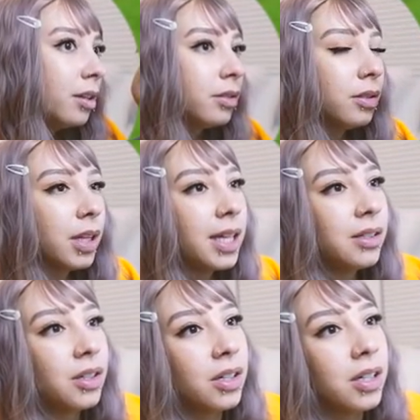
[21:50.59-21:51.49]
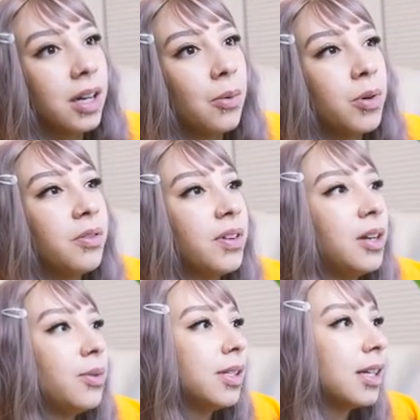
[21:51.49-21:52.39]
So that's good. I wonder if
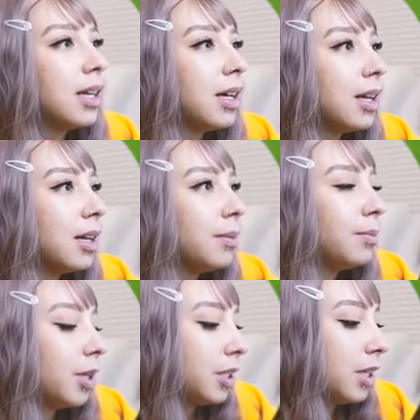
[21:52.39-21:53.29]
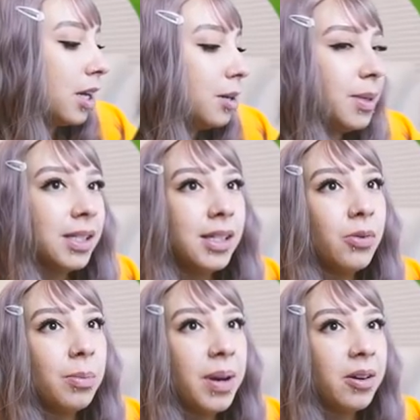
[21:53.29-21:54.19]
anyone's gonna um, autonomously
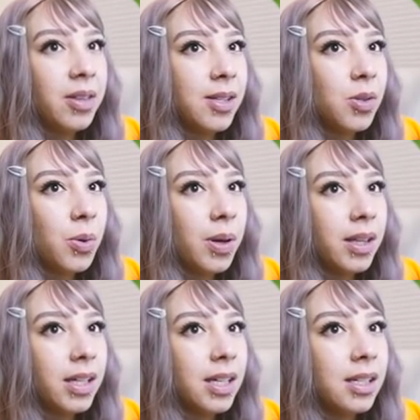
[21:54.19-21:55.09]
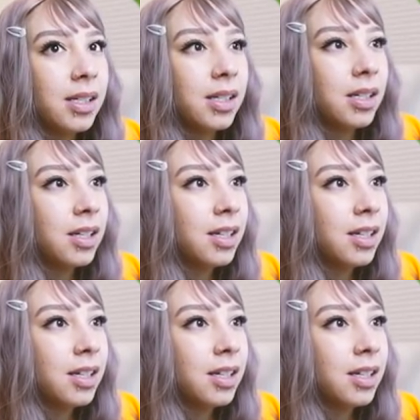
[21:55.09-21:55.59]
repair this toilet.